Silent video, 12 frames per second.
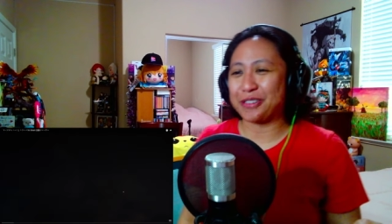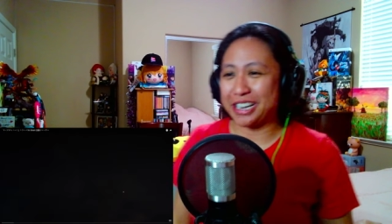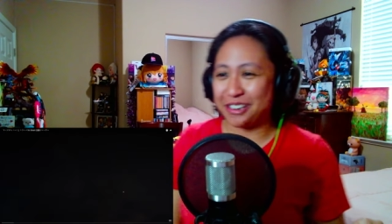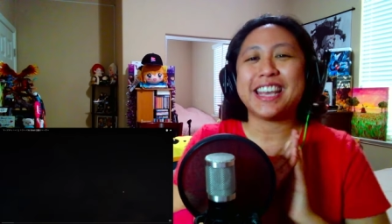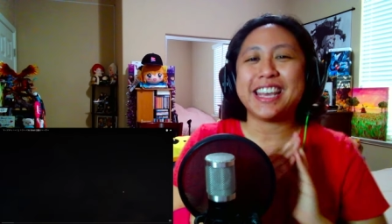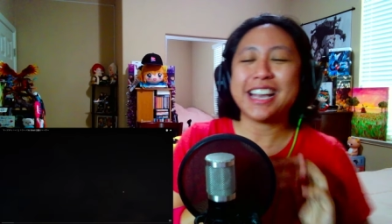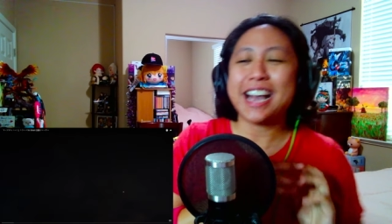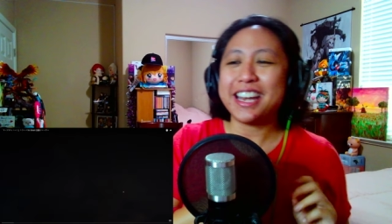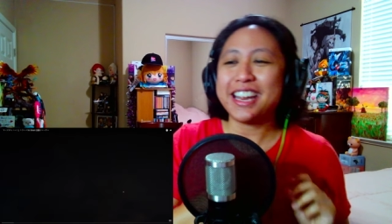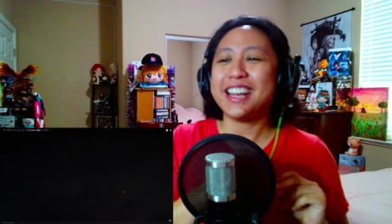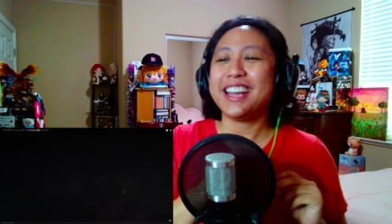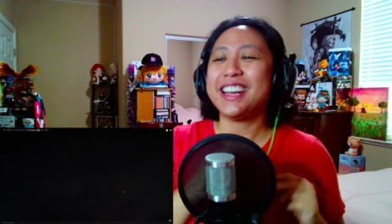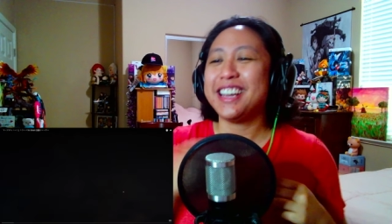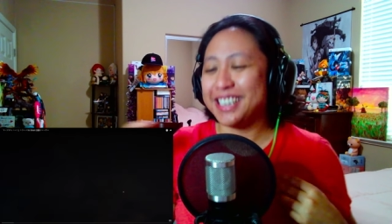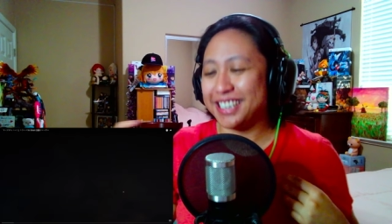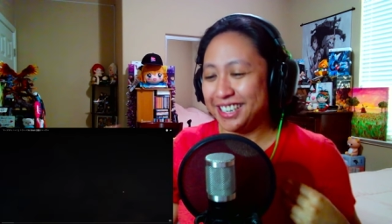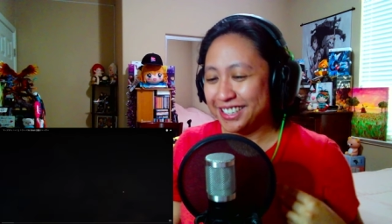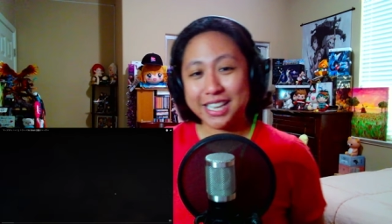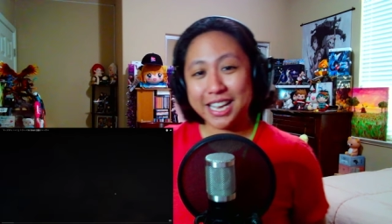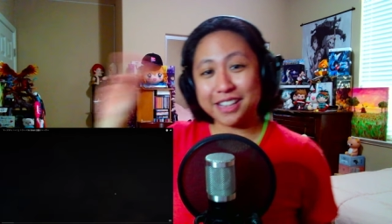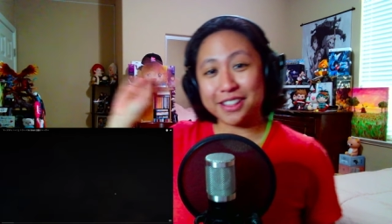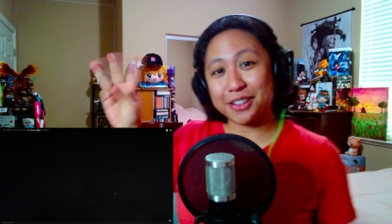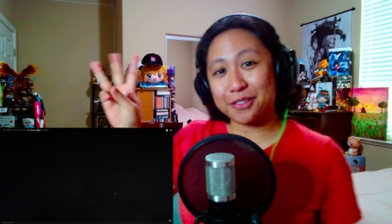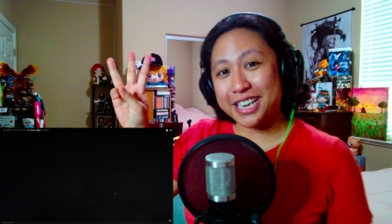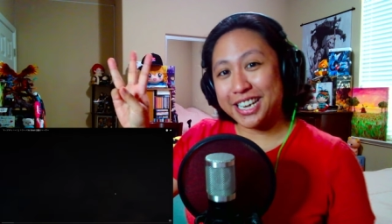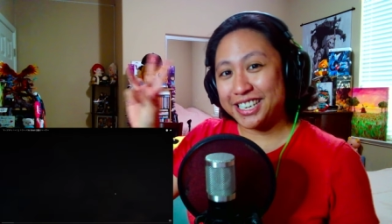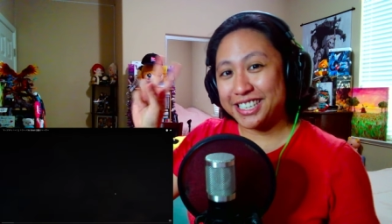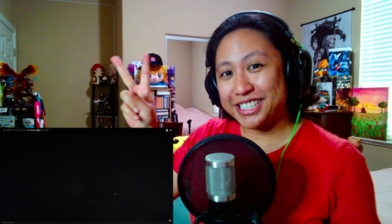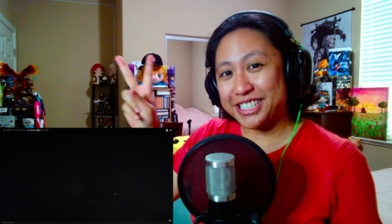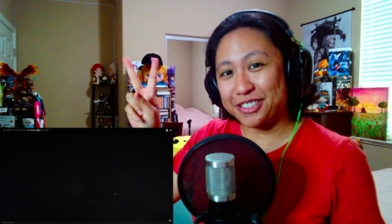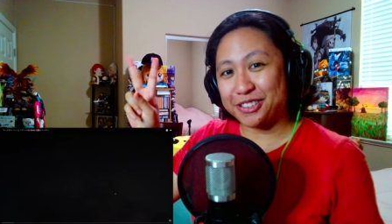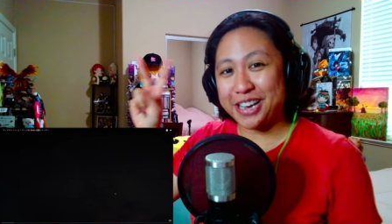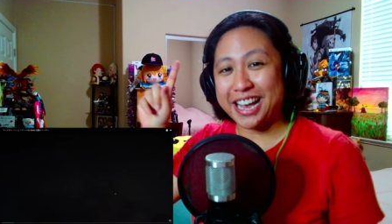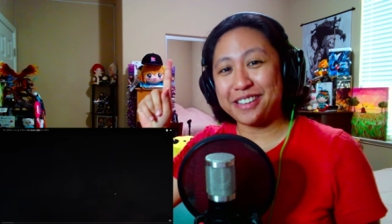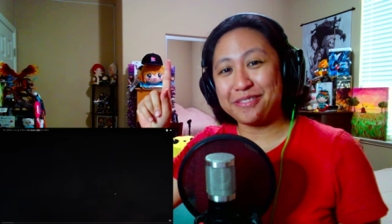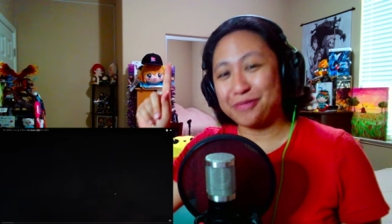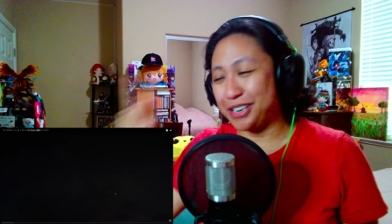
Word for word: here we go. Hikari! In three, two, and